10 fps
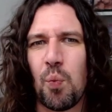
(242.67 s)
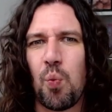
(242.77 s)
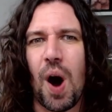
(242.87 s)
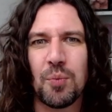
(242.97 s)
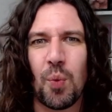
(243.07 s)

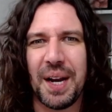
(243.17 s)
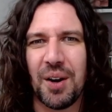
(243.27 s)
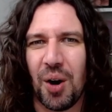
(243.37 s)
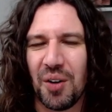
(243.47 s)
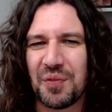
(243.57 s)
one
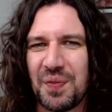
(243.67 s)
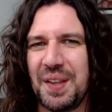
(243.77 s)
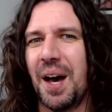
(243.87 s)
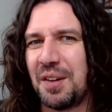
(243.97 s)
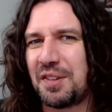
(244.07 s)
went off,
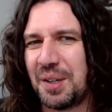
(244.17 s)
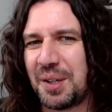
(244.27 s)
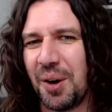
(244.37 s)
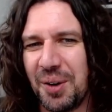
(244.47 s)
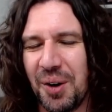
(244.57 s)
the other should have
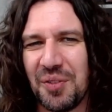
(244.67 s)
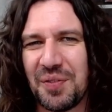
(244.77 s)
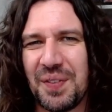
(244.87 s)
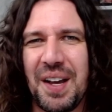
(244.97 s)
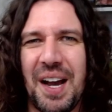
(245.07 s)
gone off,